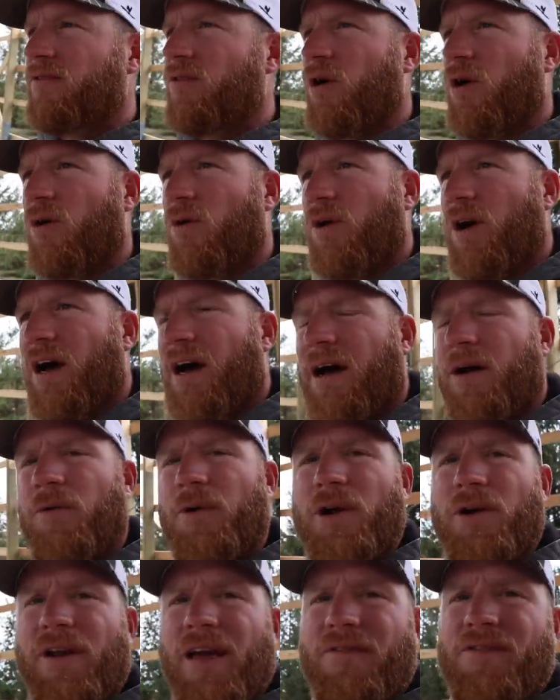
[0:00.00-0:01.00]
So uh,
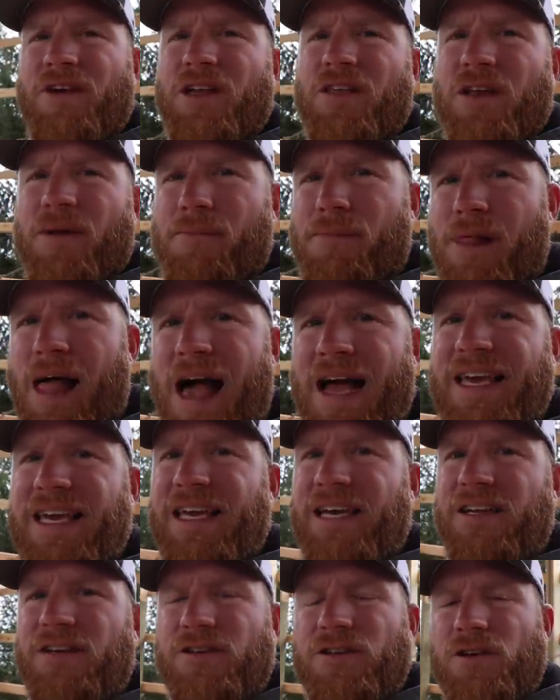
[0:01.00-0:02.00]
we don't have anything
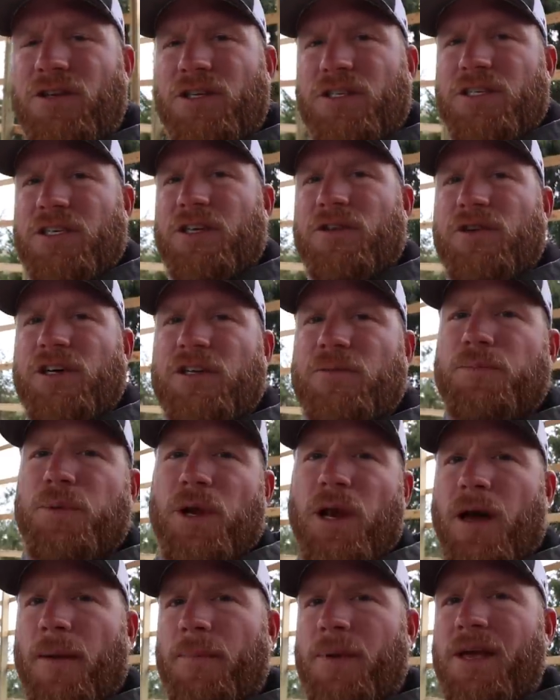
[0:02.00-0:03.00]
blocking it until the steel gets
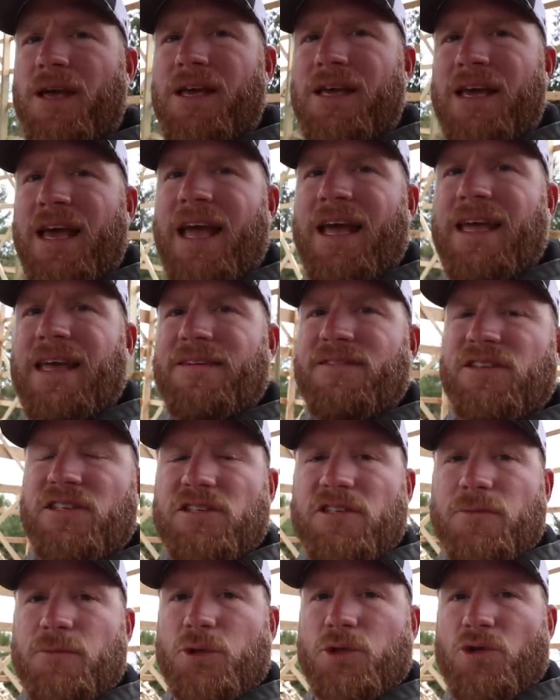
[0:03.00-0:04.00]
put up and gives it
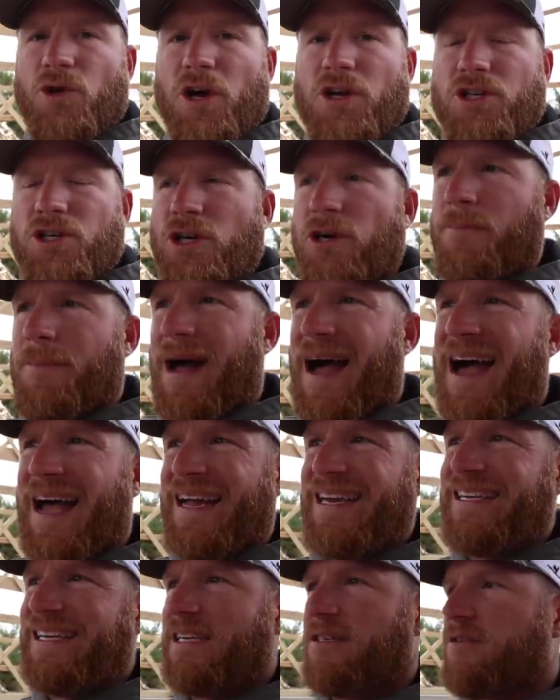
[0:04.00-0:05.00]
some structure
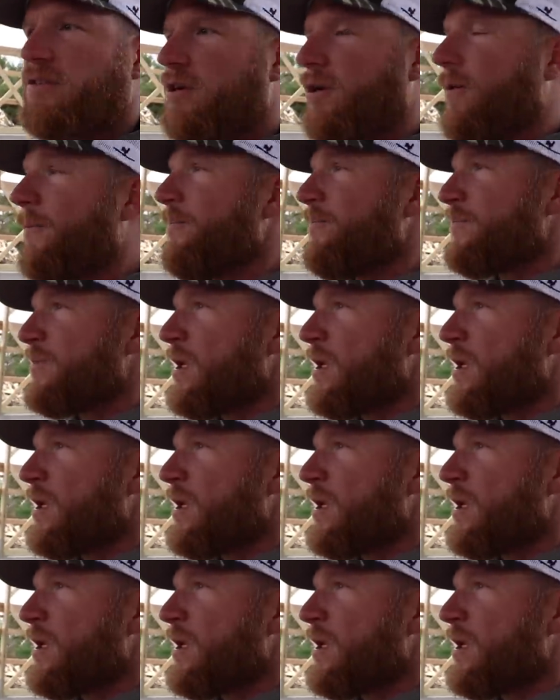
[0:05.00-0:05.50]
behind it. So